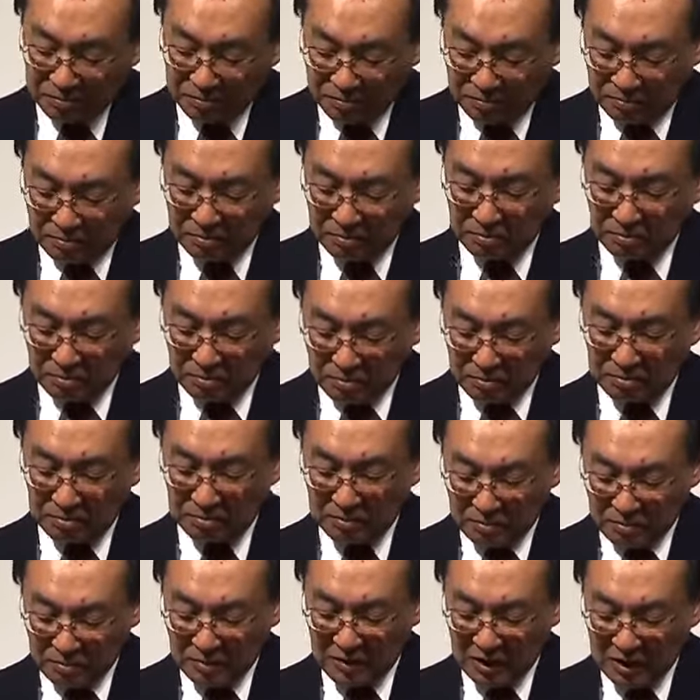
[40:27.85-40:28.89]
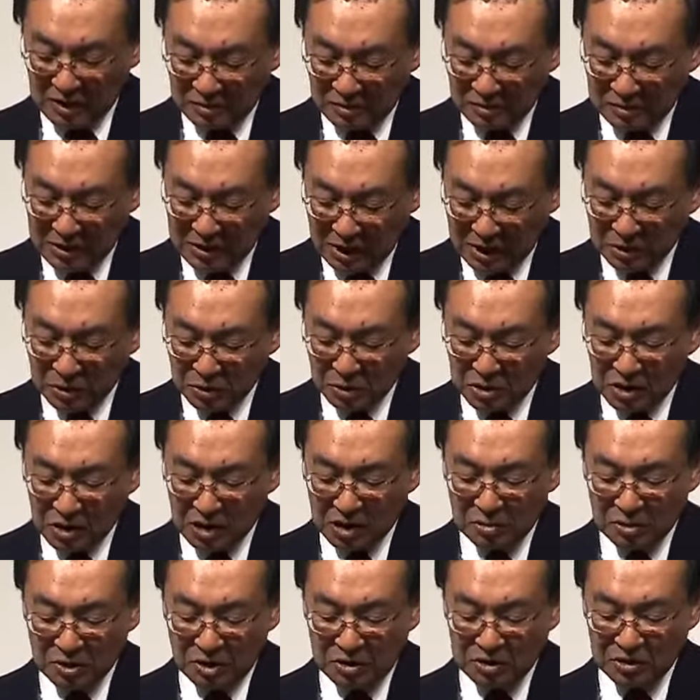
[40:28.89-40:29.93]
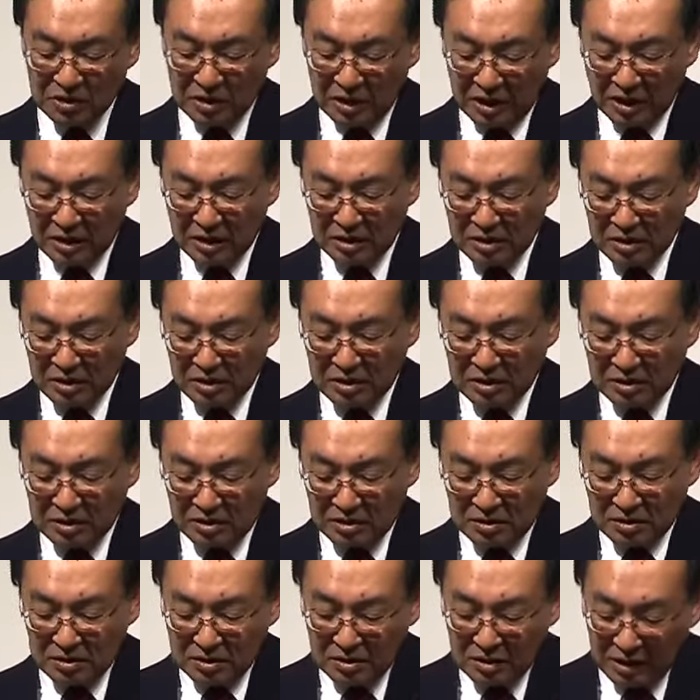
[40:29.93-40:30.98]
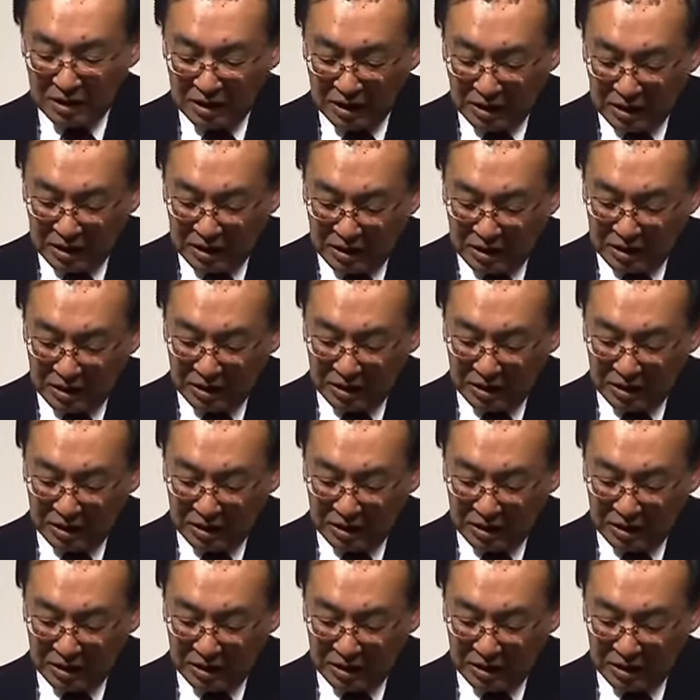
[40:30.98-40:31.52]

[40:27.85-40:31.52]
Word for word: be threatened or scared by this uh, challenge.